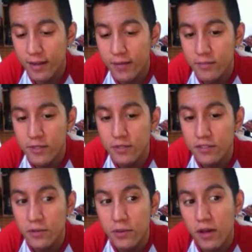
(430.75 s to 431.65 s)
I'm just
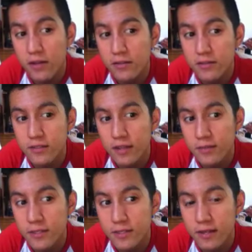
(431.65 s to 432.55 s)
so lost.
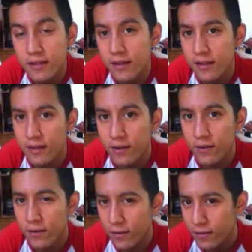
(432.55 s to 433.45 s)
I'm just kind of letting it
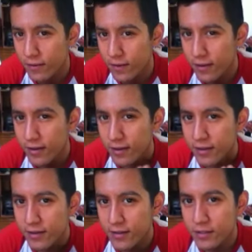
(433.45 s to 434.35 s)
all
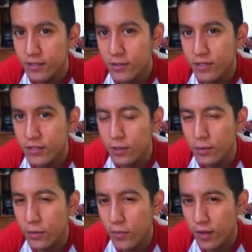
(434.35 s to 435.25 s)
do its
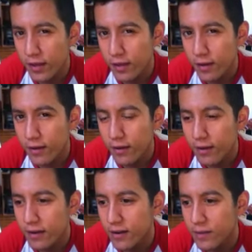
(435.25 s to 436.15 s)
own thing,
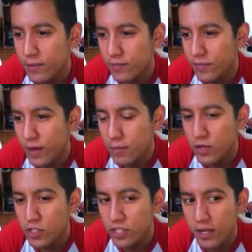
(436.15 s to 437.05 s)
not
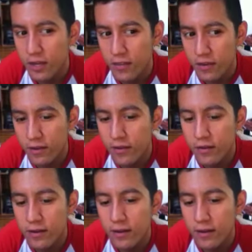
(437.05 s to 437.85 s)
pushing anything.